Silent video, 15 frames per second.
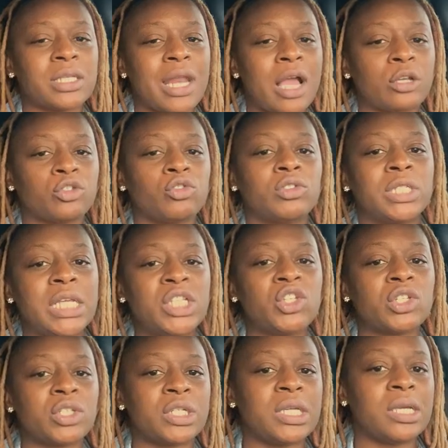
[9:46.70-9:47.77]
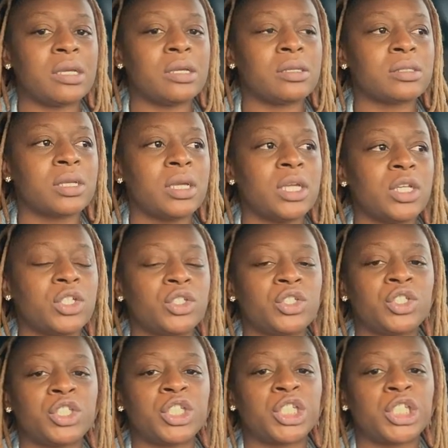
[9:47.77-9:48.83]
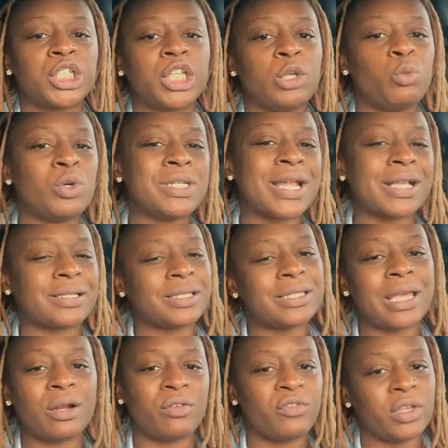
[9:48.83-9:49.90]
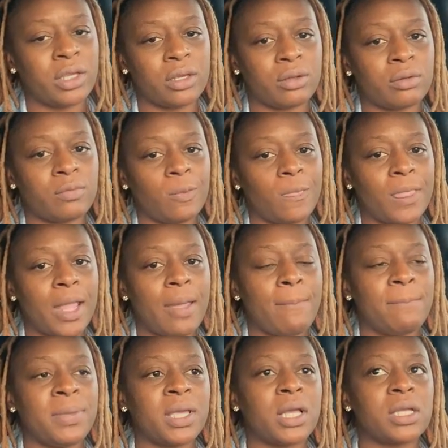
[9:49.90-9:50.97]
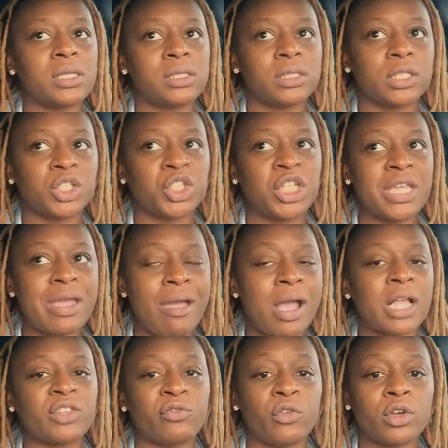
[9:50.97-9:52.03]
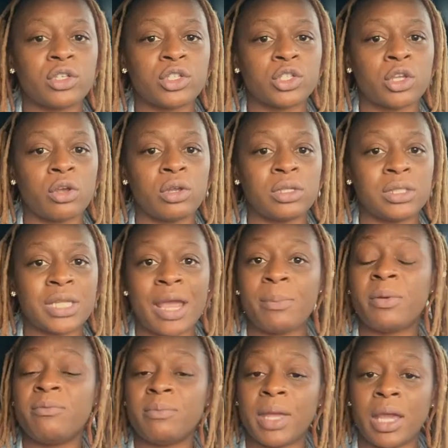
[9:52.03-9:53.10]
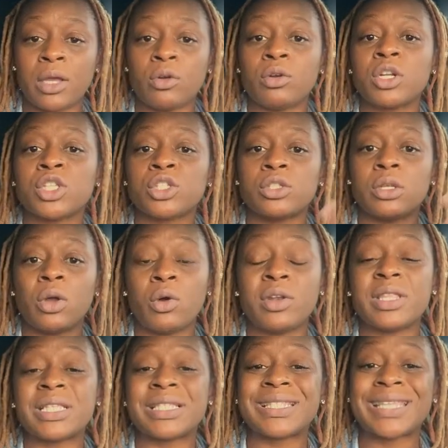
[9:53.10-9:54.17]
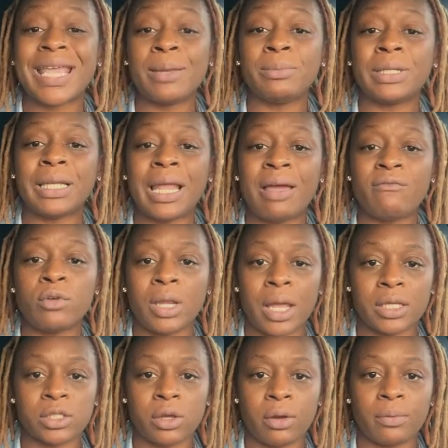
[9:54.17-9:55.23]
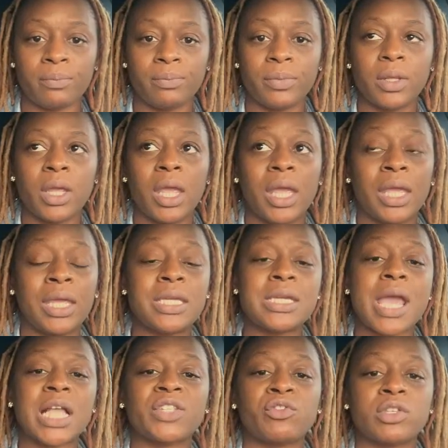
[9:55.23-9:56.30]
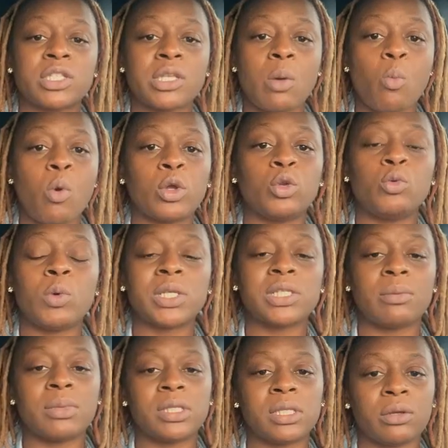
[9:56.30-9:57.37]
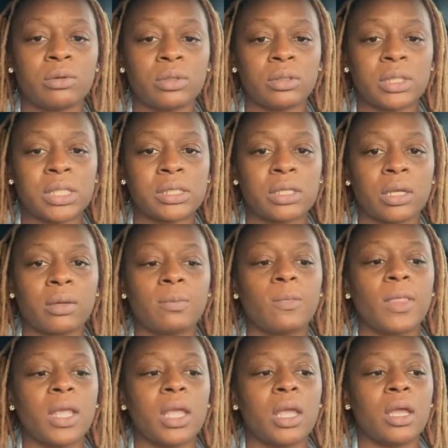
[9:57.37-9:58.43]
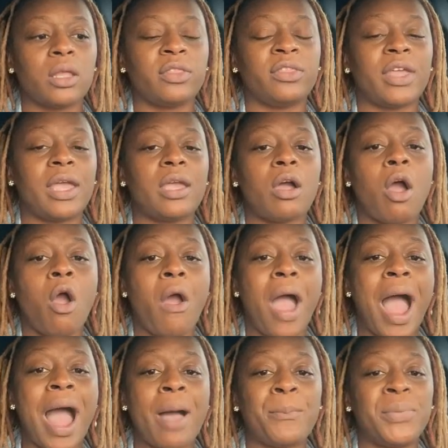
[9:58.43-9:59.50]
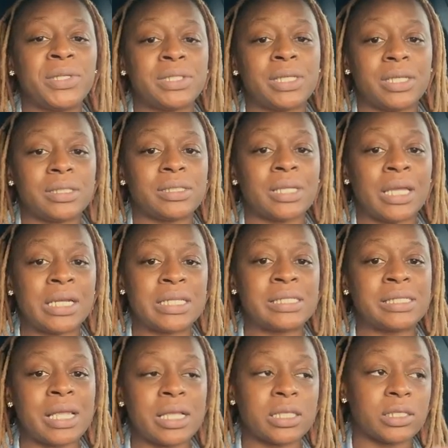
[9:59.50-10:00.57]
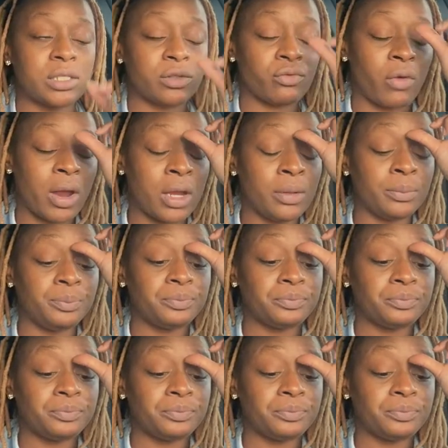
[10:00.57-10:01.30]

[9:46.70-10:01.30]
and how strategic she is, she would not settle for Gil. because she asked for a certain type of man on the same level as her. He asked for someone who wasn't materialistic. They are opposites in a sense, right?